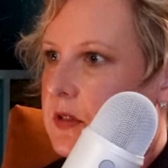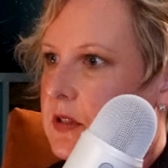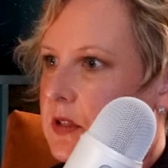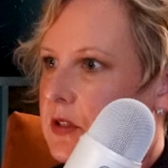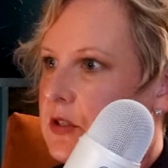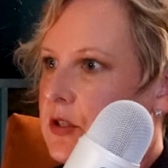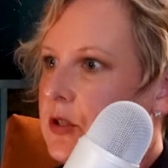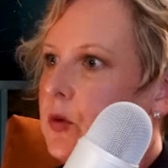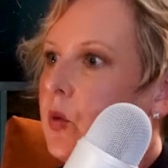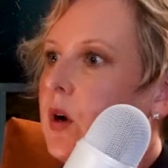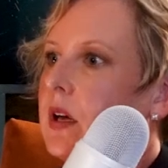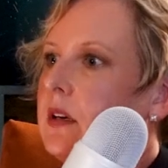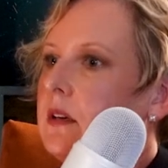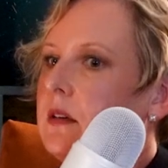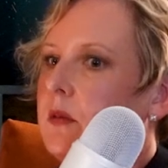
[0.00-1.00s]
to do
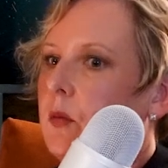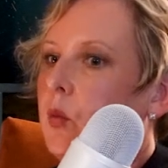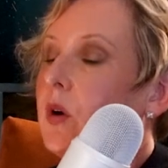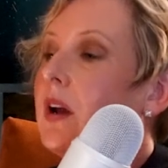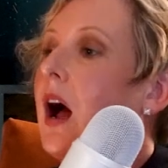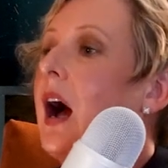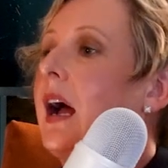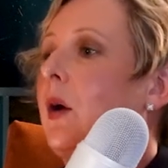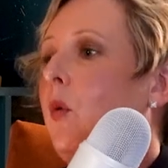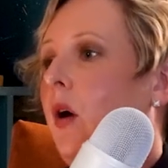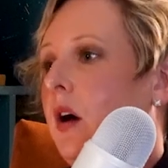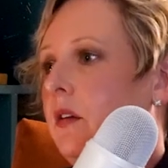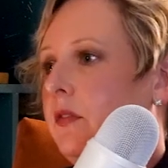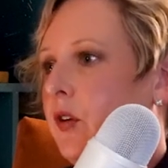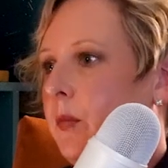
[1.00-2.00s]
what I
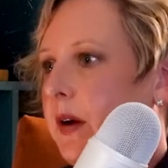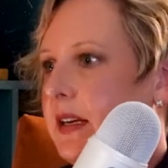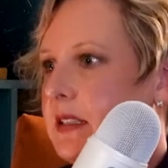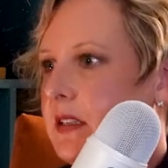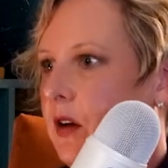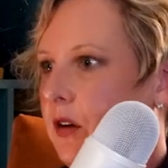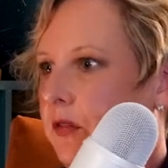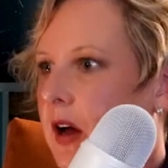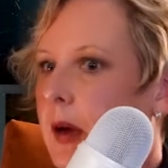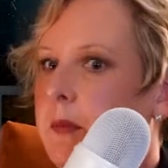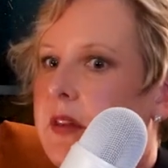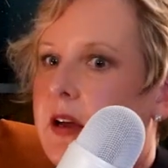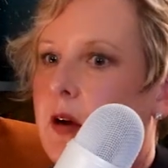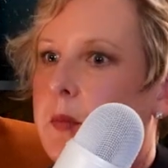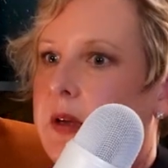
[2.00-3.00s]
want for myself. I'm
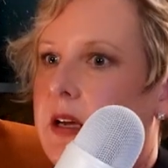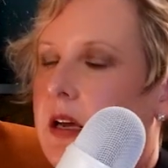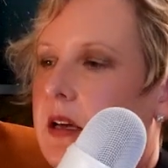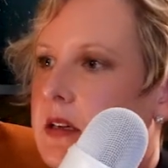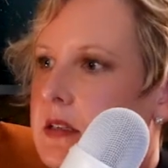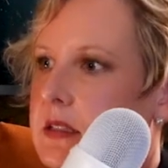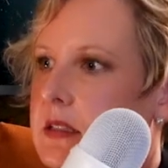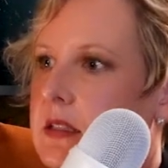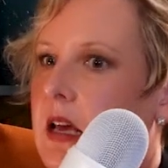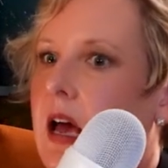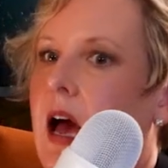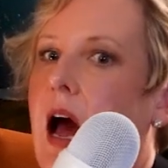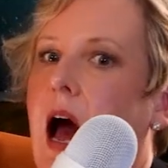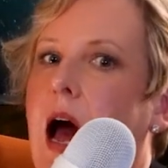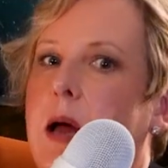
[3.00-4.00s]
there because
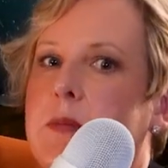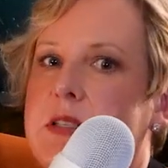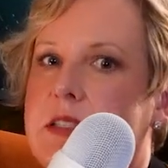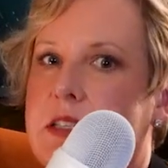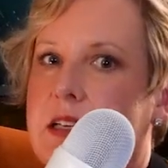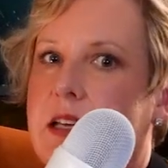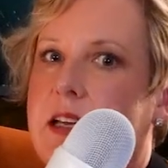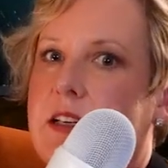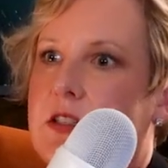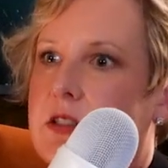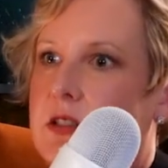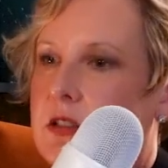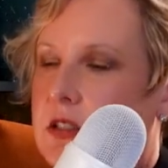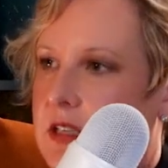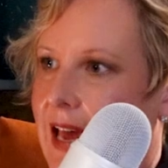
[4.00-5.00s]
I'm seeking
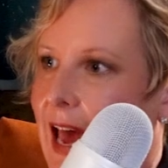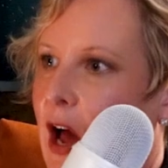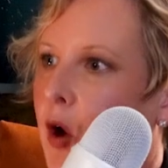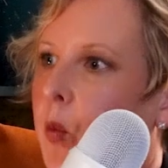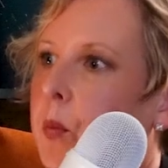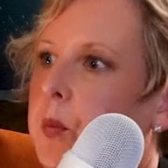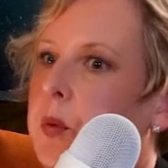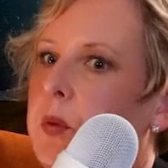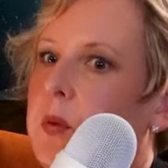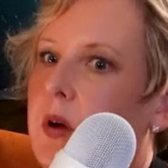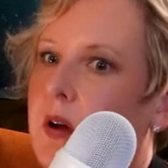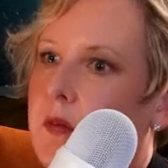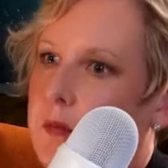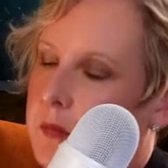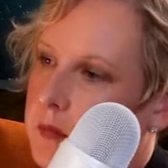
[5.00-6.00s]
to help
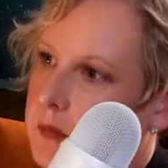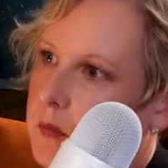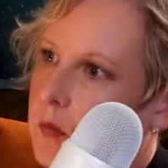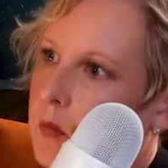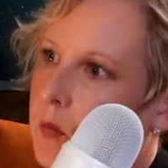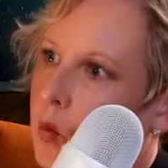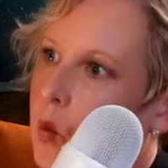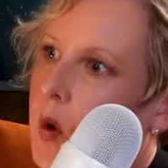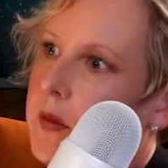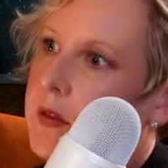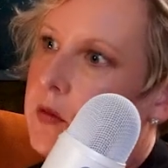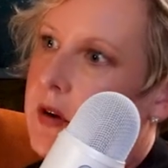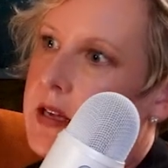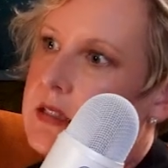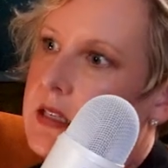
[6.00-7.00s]
what
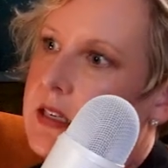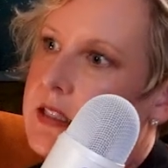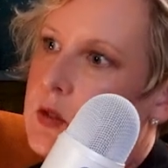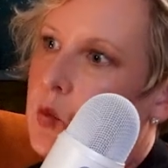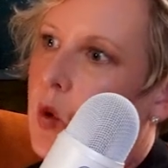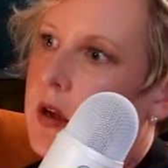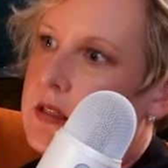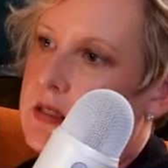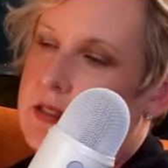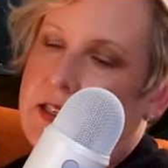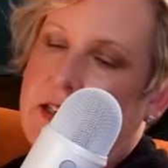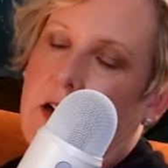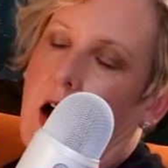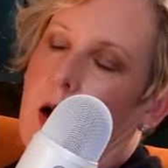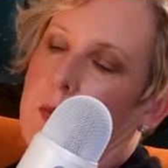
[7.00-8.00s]
the residents want to see
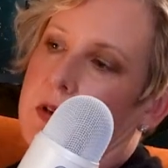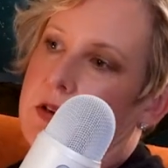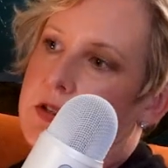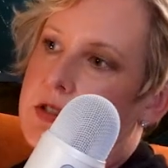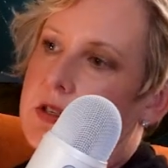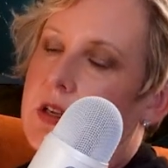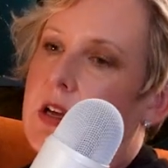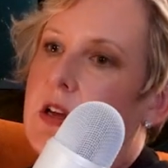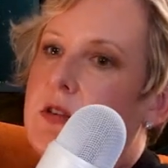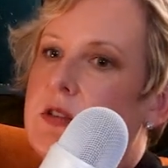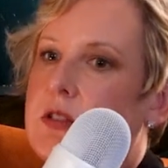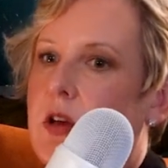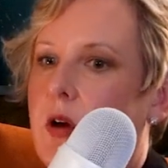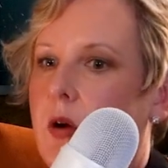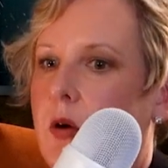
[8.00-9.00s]
accomplished.
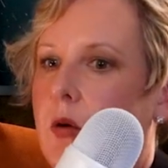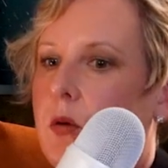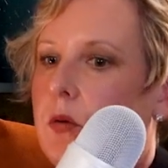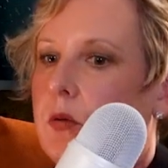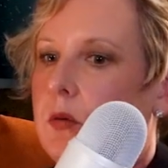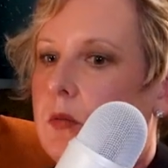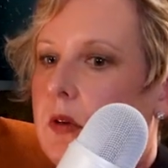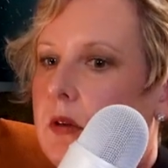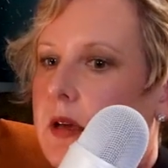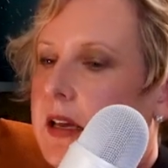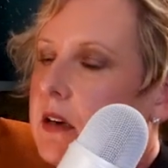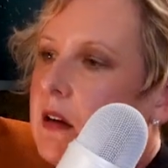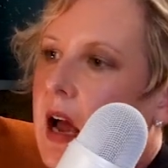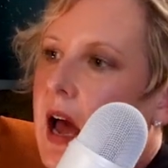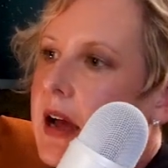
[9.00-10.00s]
So
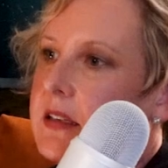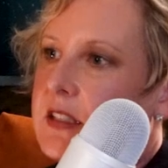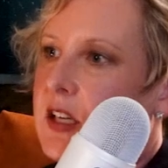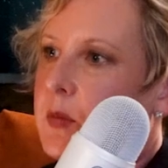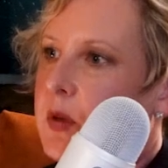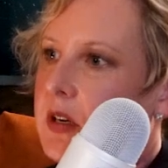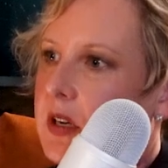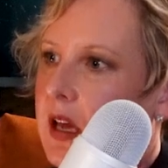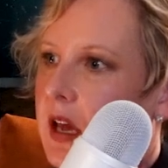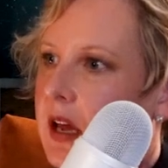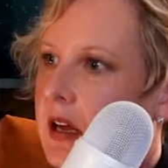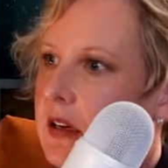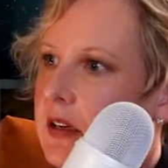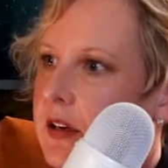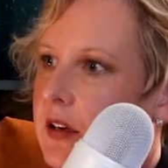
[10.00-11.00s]
interact,
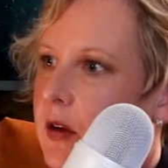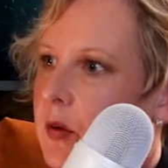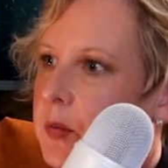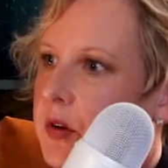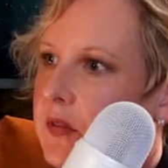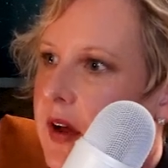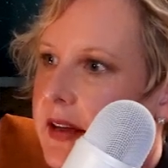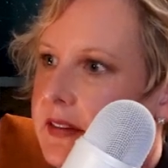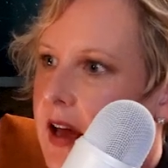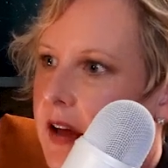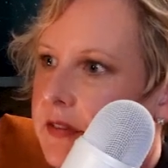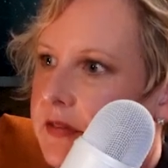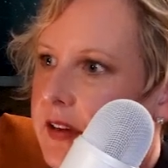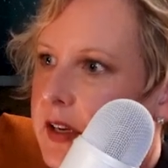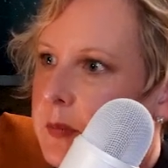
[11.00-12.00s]
communicate, provide that
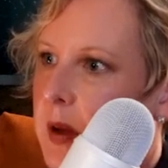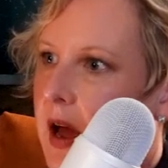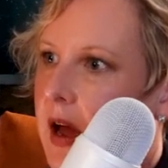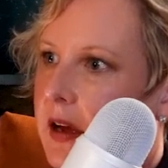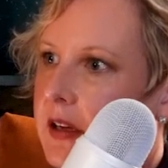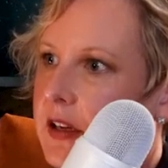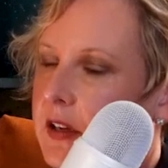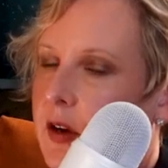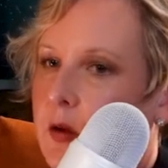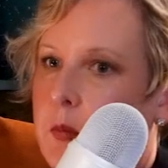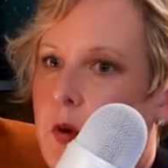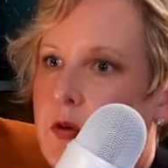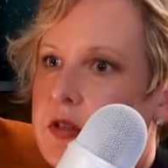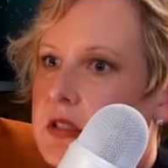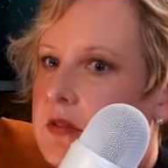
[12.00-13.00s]
feedback.
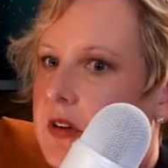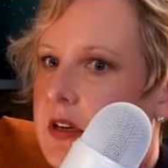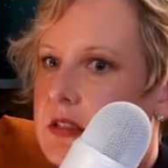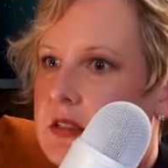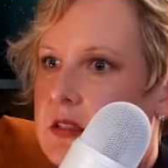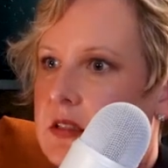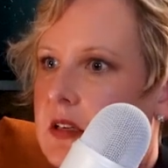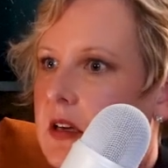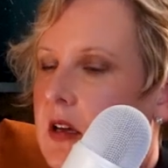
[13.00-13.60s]
Most of us